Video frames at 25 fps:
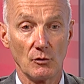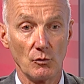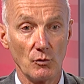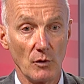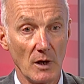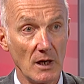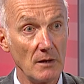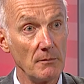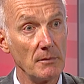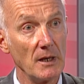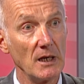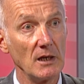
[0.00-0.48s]

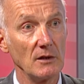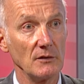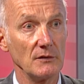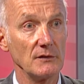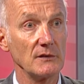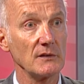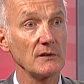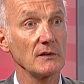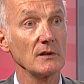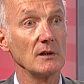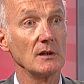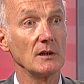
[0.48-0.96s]
well
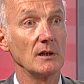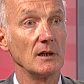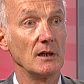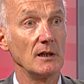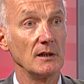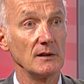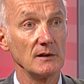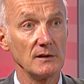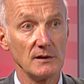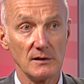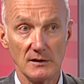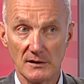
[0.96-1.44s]
balanced
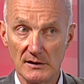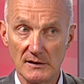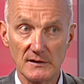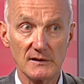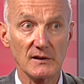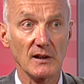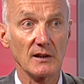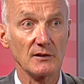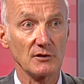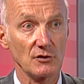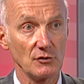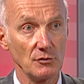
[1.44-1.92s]
and
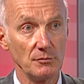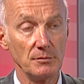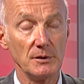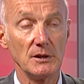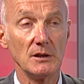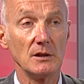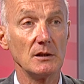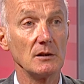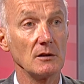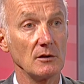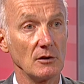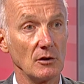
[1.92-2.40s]
this has to
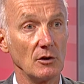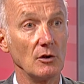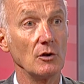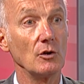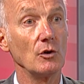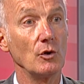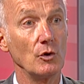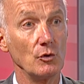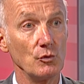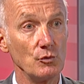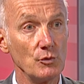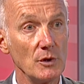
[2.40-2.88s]
be
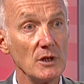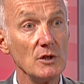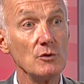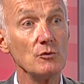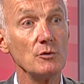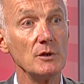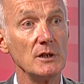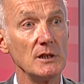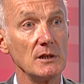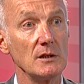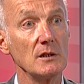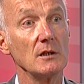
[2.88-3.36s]
a
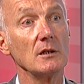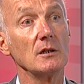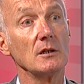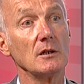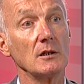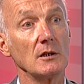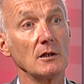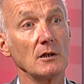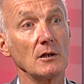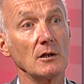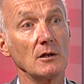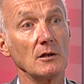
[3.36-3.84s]
win-win
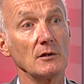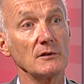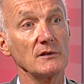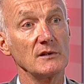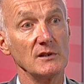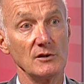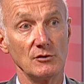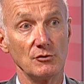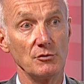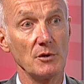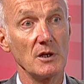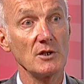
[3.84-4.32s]

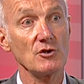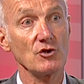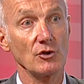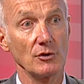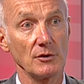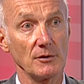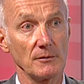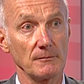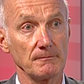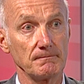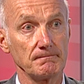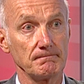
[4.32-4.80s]
situation.